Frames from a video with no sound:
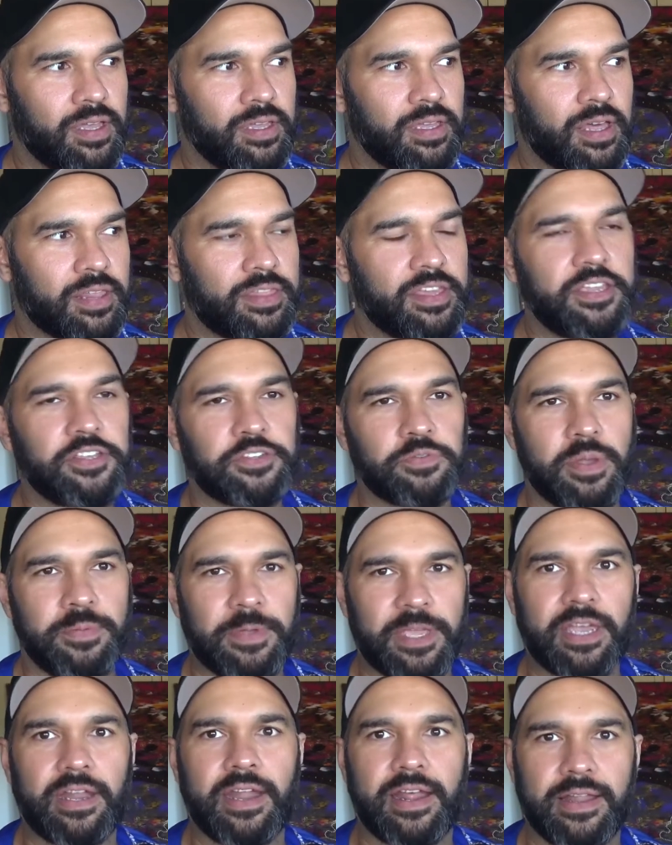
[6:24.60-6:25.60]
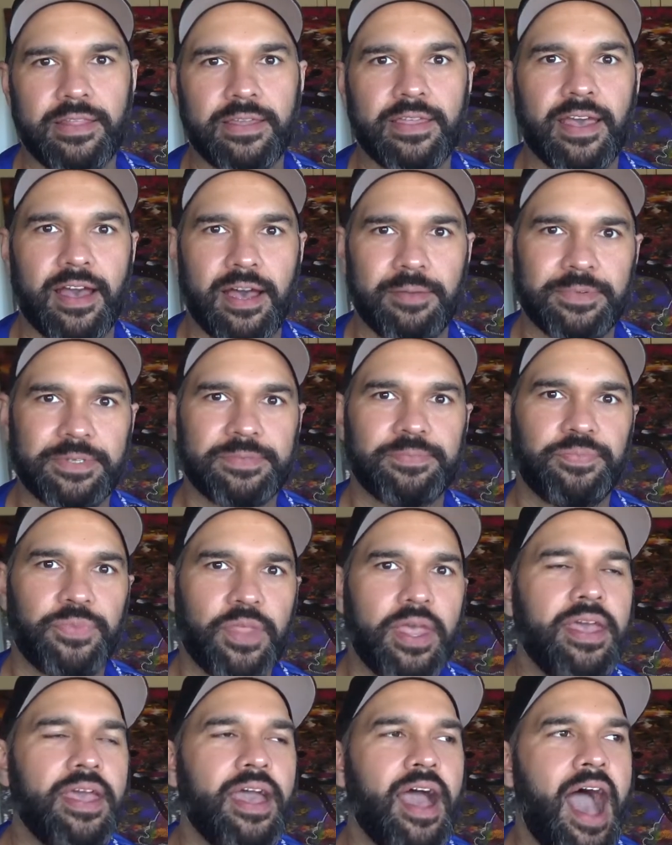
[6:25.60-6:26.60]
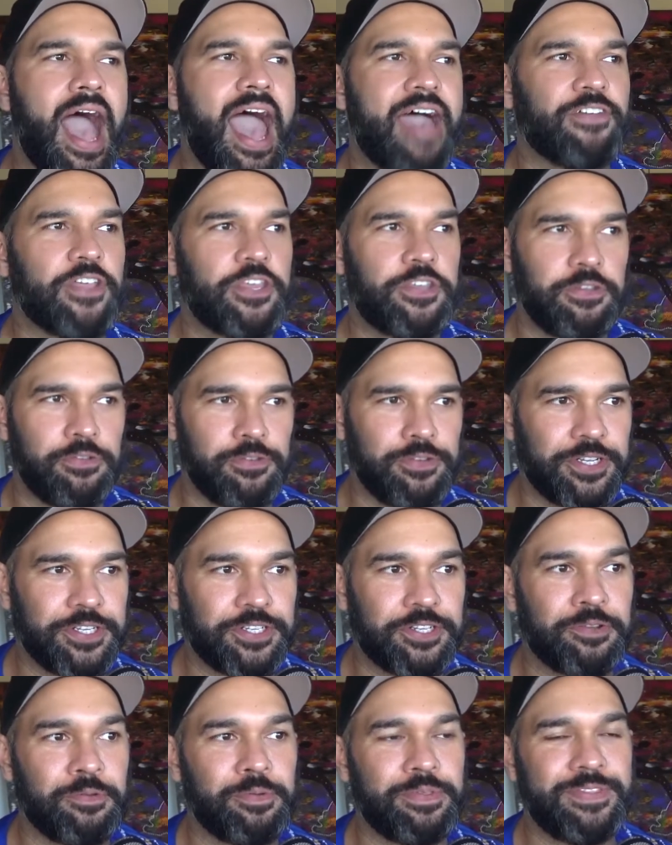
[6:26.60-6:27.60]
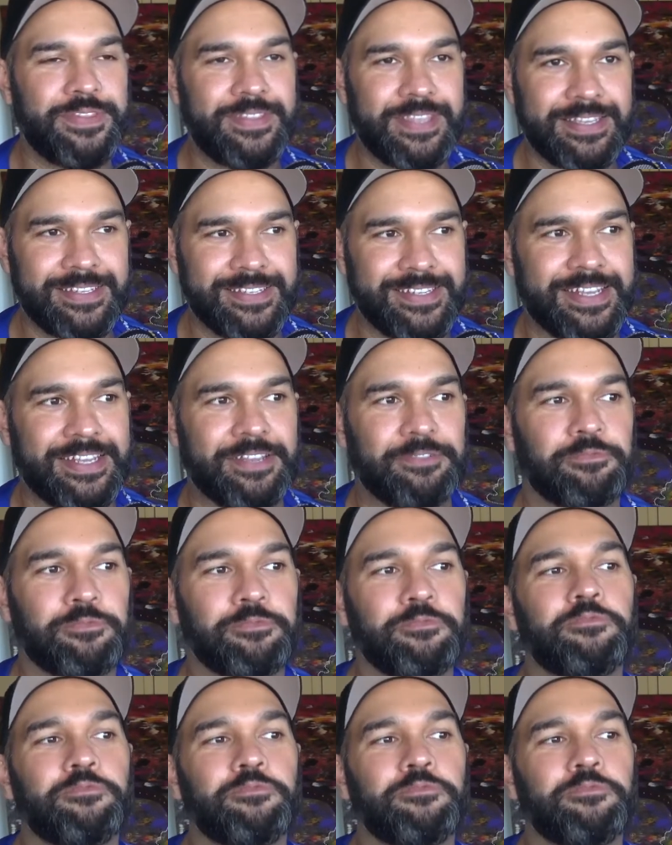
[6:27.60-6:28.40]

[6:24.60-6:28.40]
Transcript: I think you're sweeping it under the carpet. I have a huge issue with Disney